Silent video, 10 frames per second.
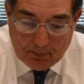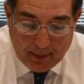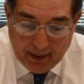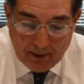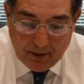
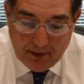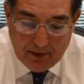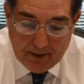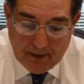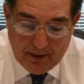
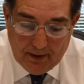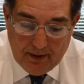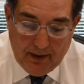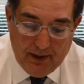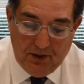better?
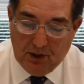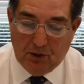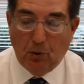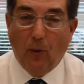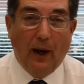Is he
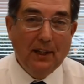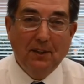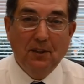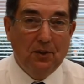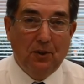
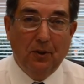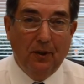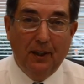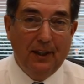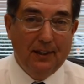twice as
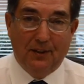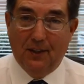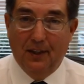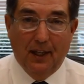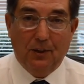good as
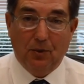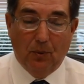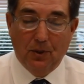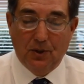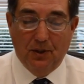the next
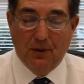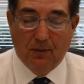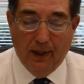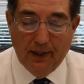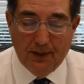horse in the
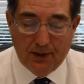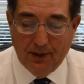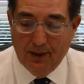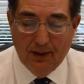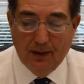
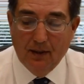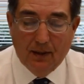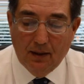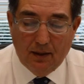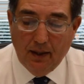race?
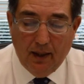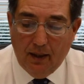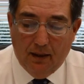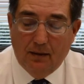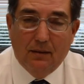No.